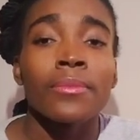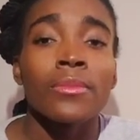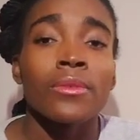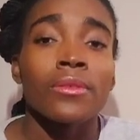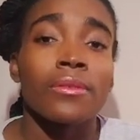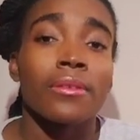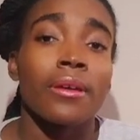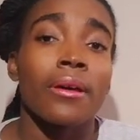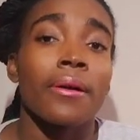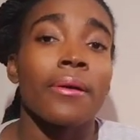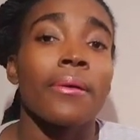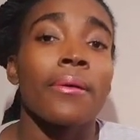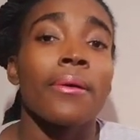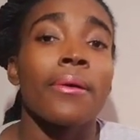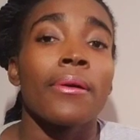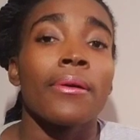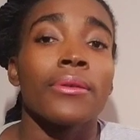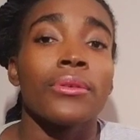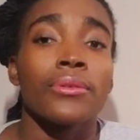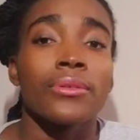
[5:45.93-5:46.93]
So,
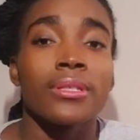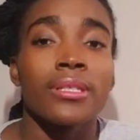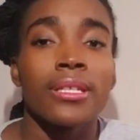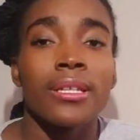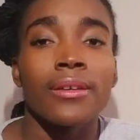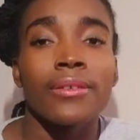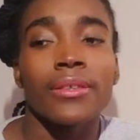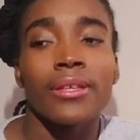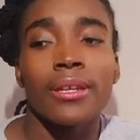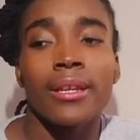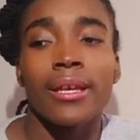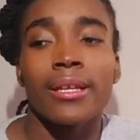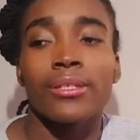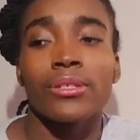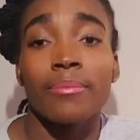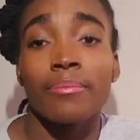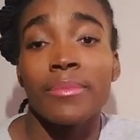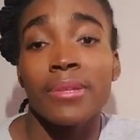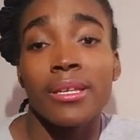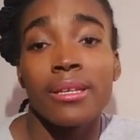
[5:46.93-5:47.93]
use the
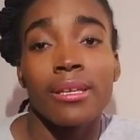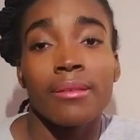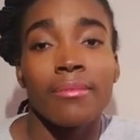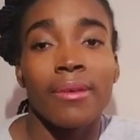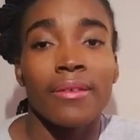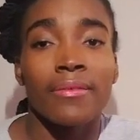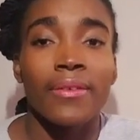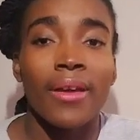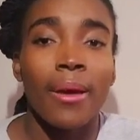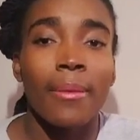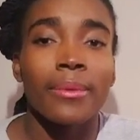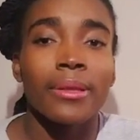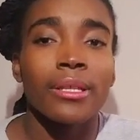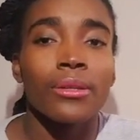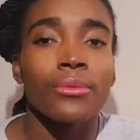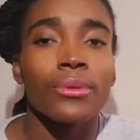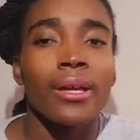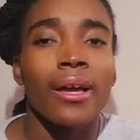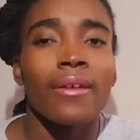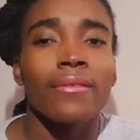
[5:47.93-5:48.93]
internet. Me and my family,
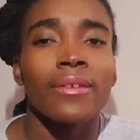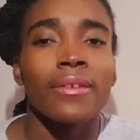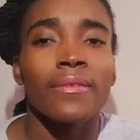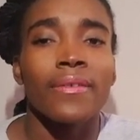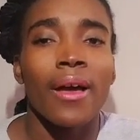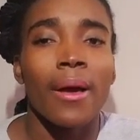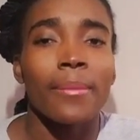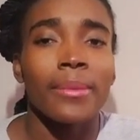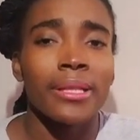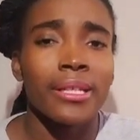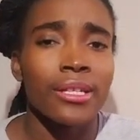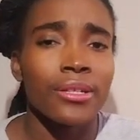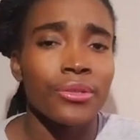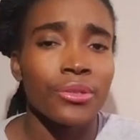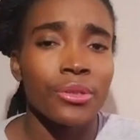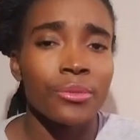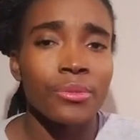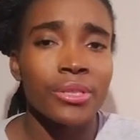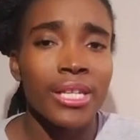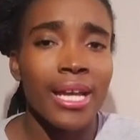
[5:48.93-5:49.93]
we have a family
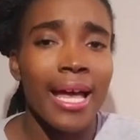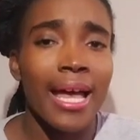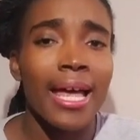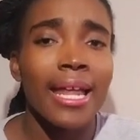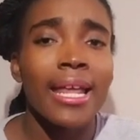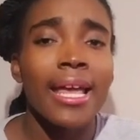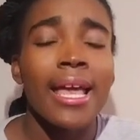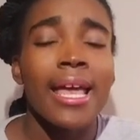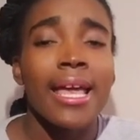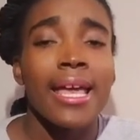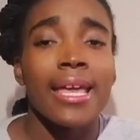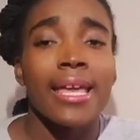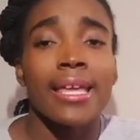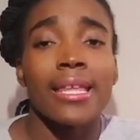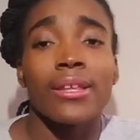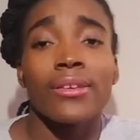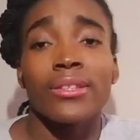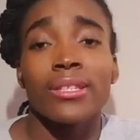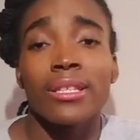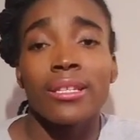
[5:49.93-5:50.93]
group chat, and
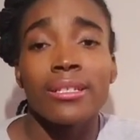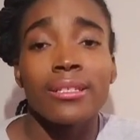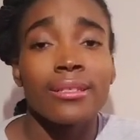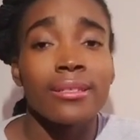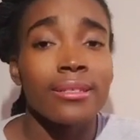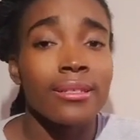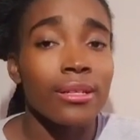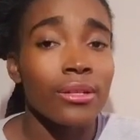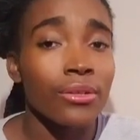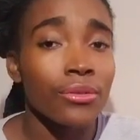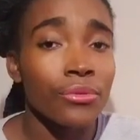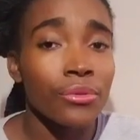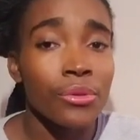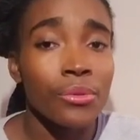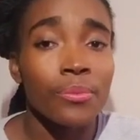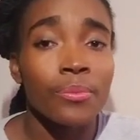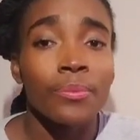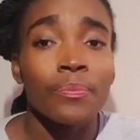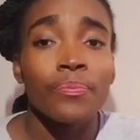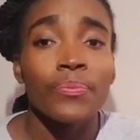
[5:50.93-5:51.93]
on this group,
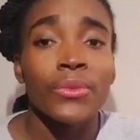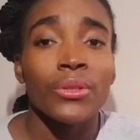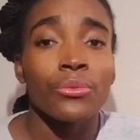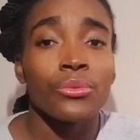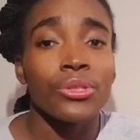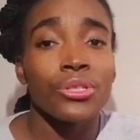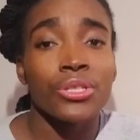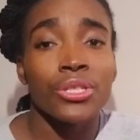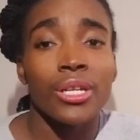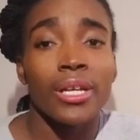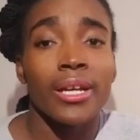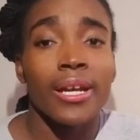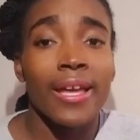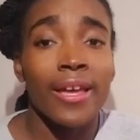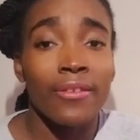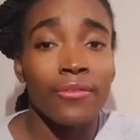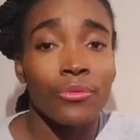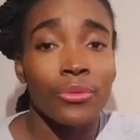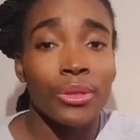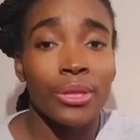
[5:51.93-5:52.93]
we share
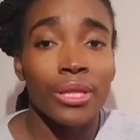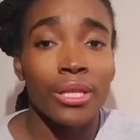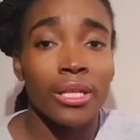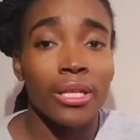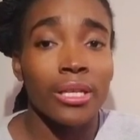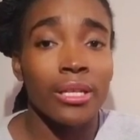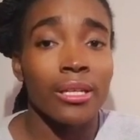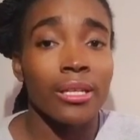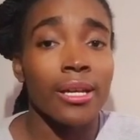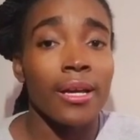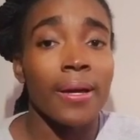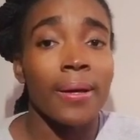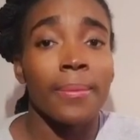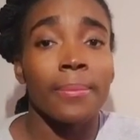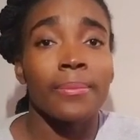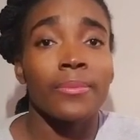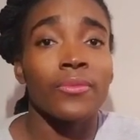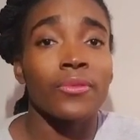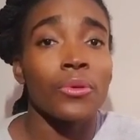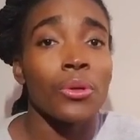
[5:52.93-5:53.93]
everything
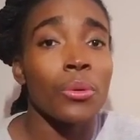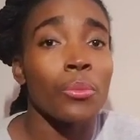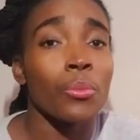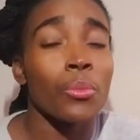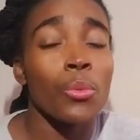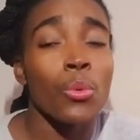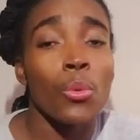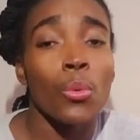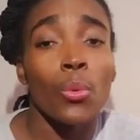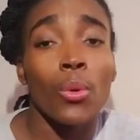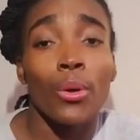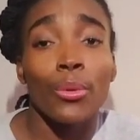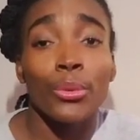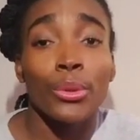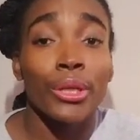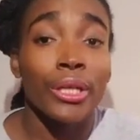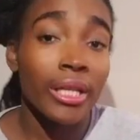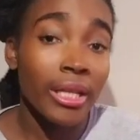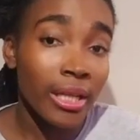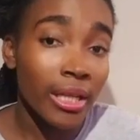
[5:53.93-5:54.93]
um, from what
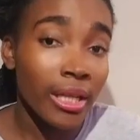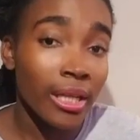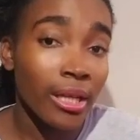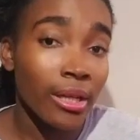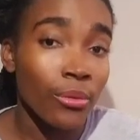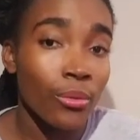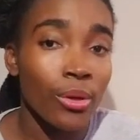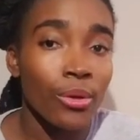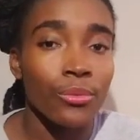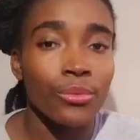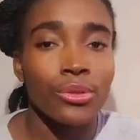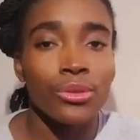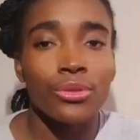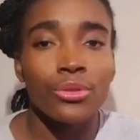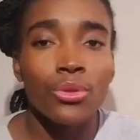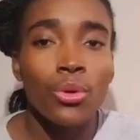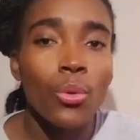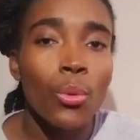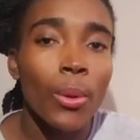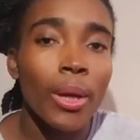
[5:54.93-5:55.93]
we're eating, what we're
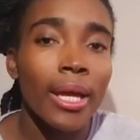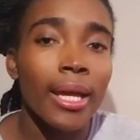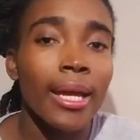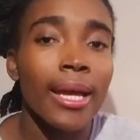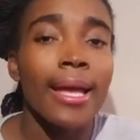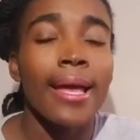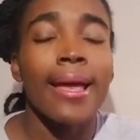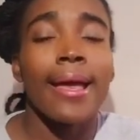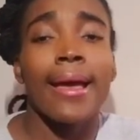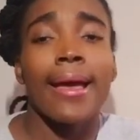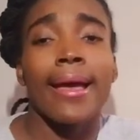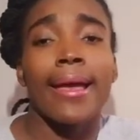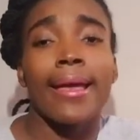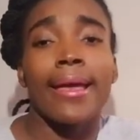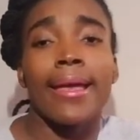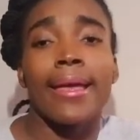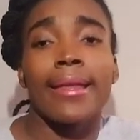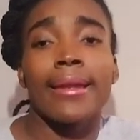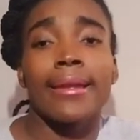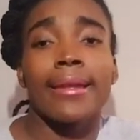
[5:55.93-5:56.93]
doing,
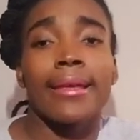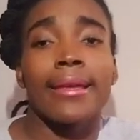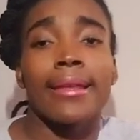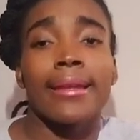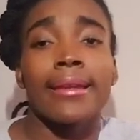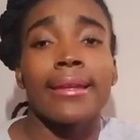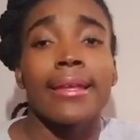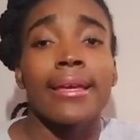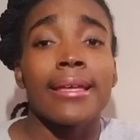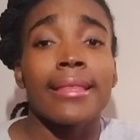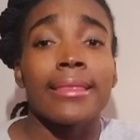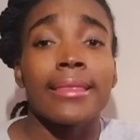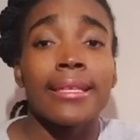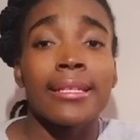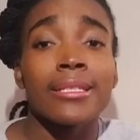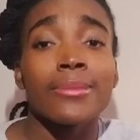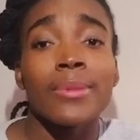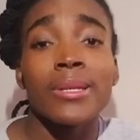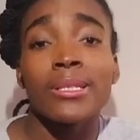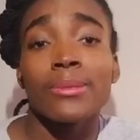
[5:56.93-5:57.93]
and then
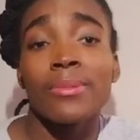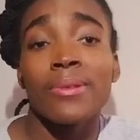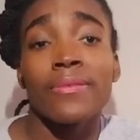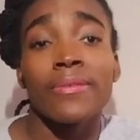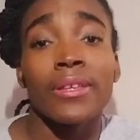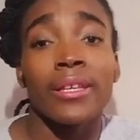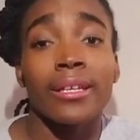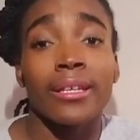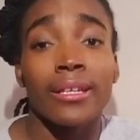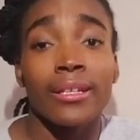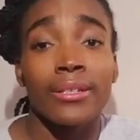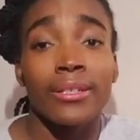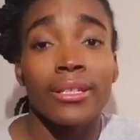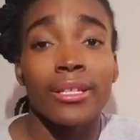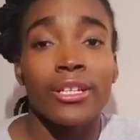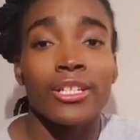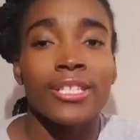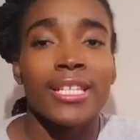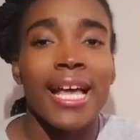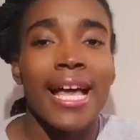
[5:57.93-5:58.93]
this makes me feel good
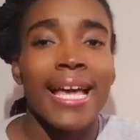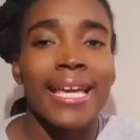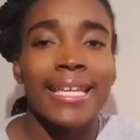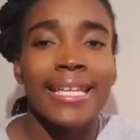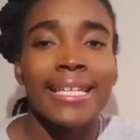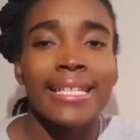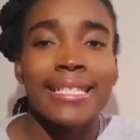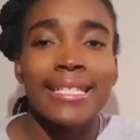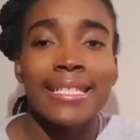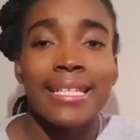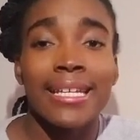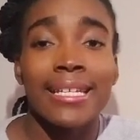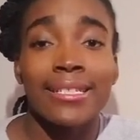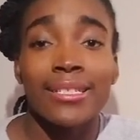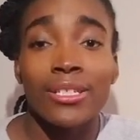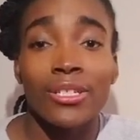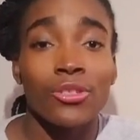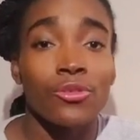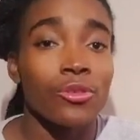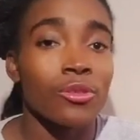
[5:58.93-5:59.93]
because I can stay in
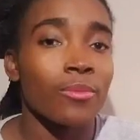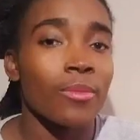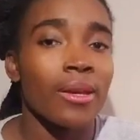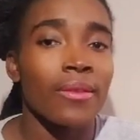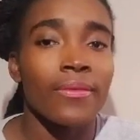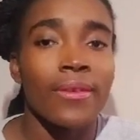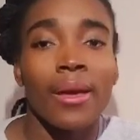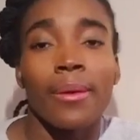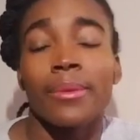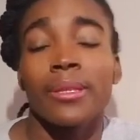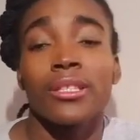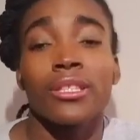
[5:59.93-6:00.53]
touch with my family.